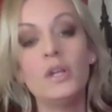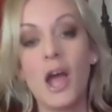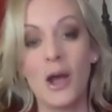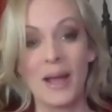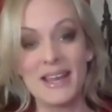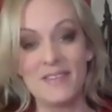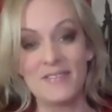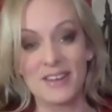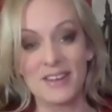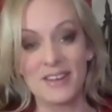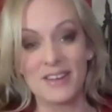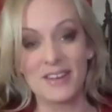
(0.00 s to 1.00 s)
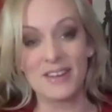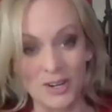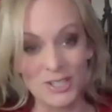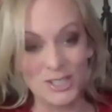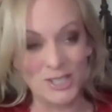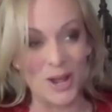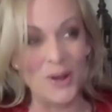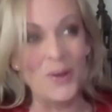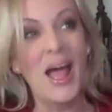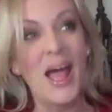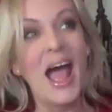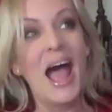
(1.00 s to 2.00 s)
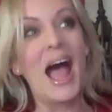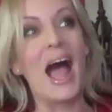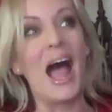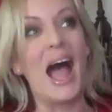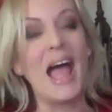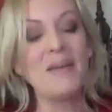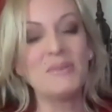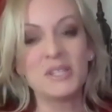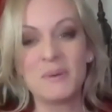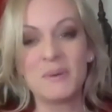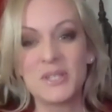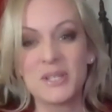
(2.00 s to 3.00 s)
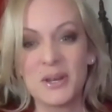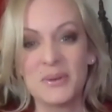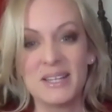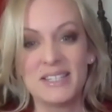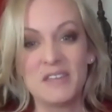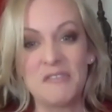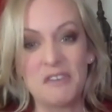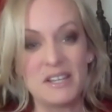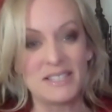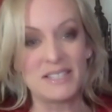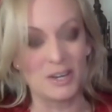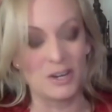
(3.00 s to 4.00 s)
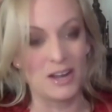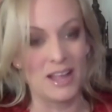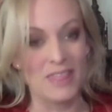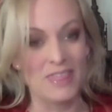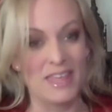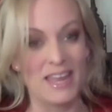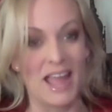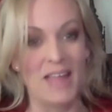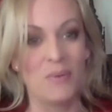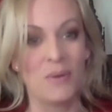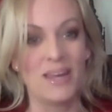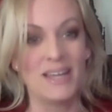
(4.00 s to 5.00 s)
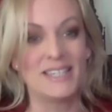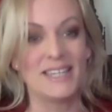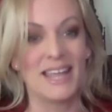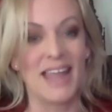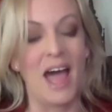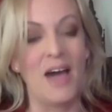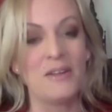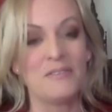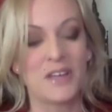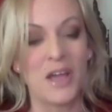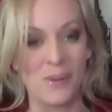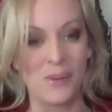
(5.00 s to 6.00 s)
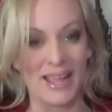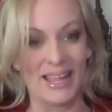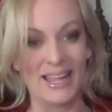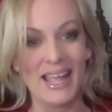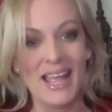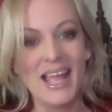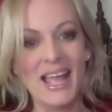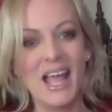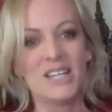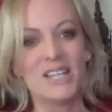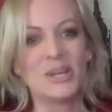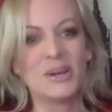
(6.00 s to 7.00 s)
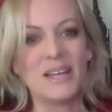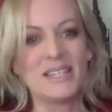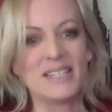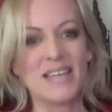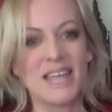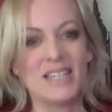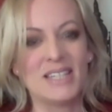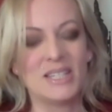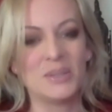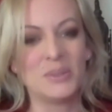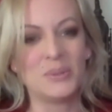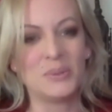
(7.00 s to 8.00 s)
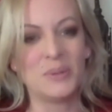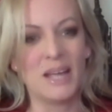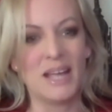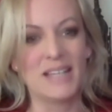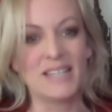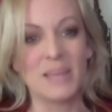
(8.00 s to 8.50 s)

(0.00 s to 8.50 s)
Well, no, I never got dinner. So I was supposed to go to a different dinner that I wanted to get out of going. So I decided to